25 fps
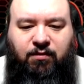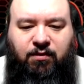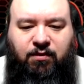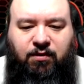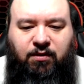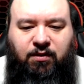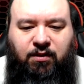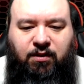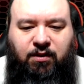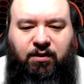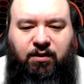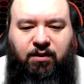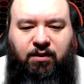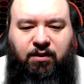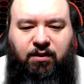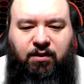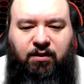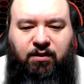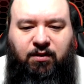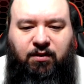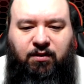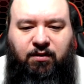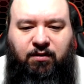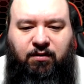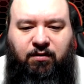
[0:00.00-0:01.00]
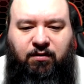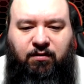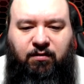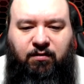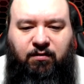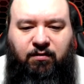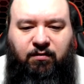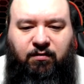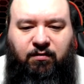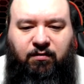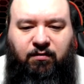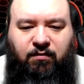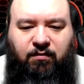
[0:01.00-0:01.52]

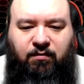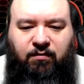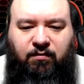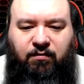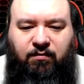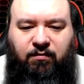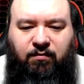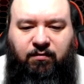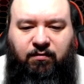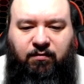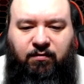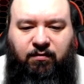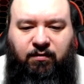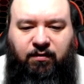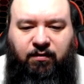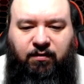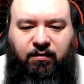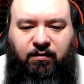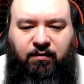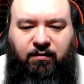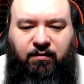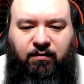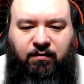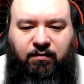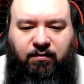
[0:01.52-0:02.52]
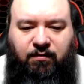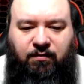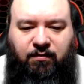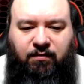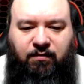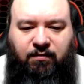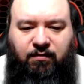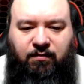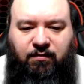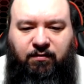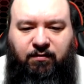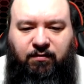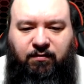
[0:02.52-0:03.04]

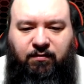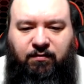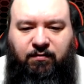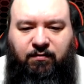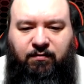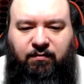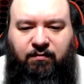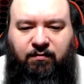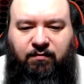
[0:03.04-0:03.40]
Nothing is said.